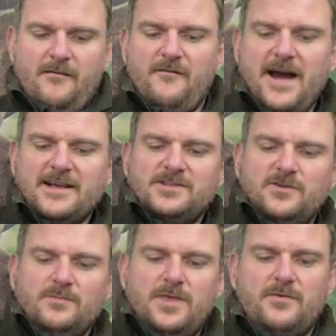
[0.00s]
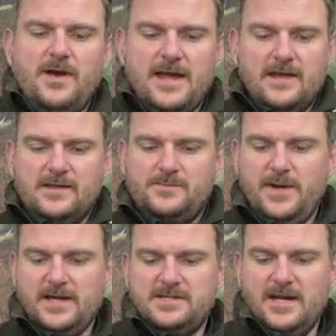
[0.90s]
Factor number three, there's
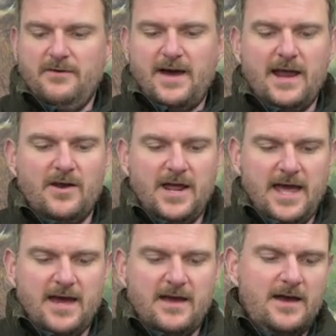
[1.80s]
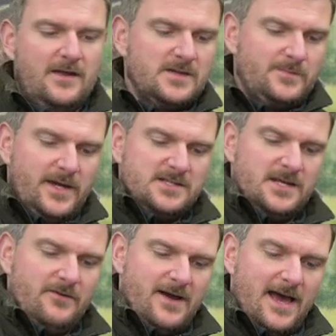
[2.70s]
Picatinny rail on here, and there's
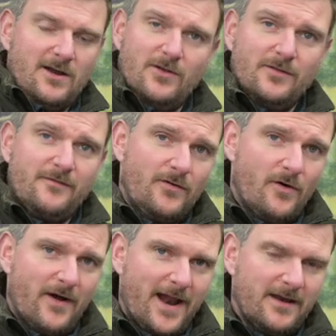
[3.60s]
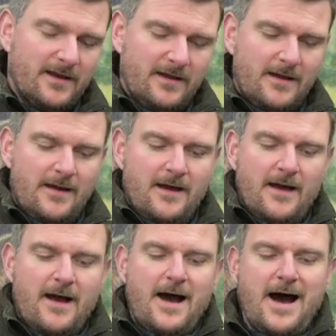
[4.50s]
Picatinny rail on the fore end.
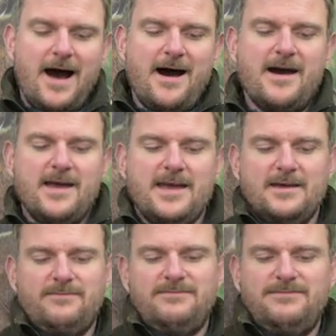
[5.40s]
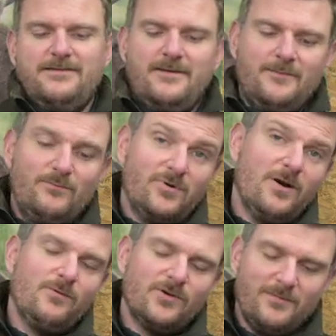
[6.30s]
I
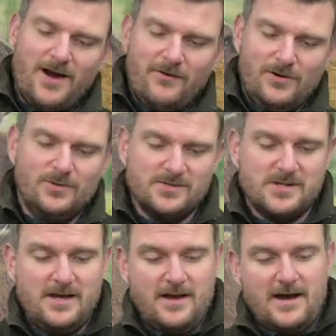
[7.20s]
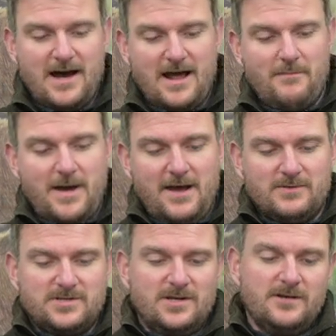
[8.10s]
broke one of my rules, and I
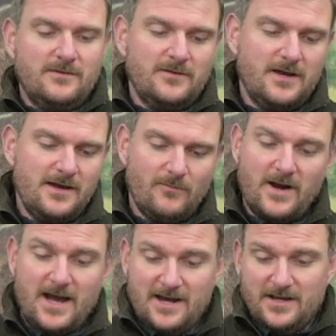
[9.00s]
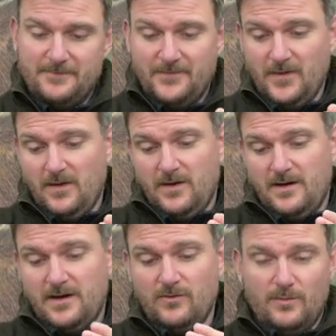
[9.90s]
mounted, when I had
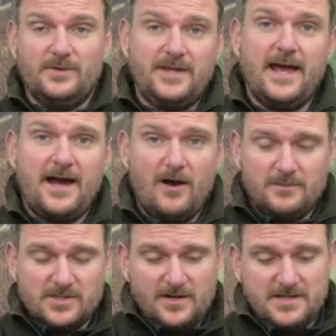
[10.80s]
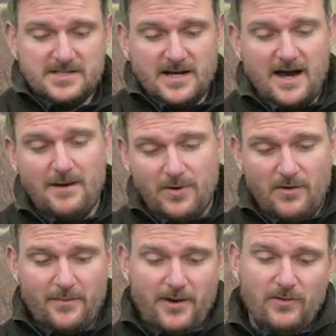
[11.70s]
a normal daylight optic on it to start, I broke
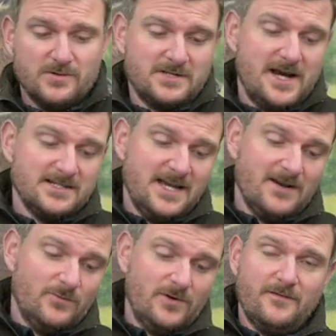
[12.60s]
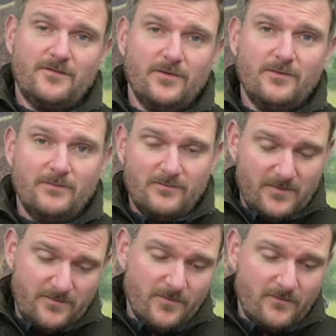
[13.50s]
one of my rules, and I actually had one of the
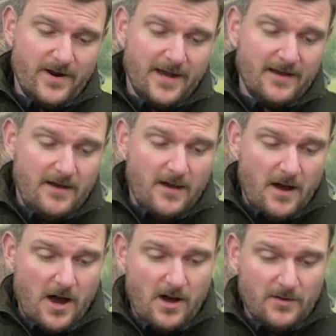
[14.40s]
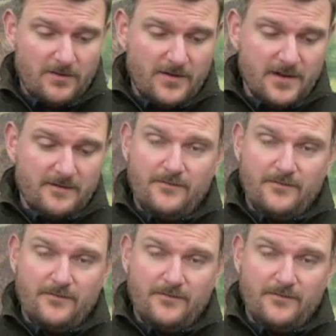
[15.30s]
front ring on the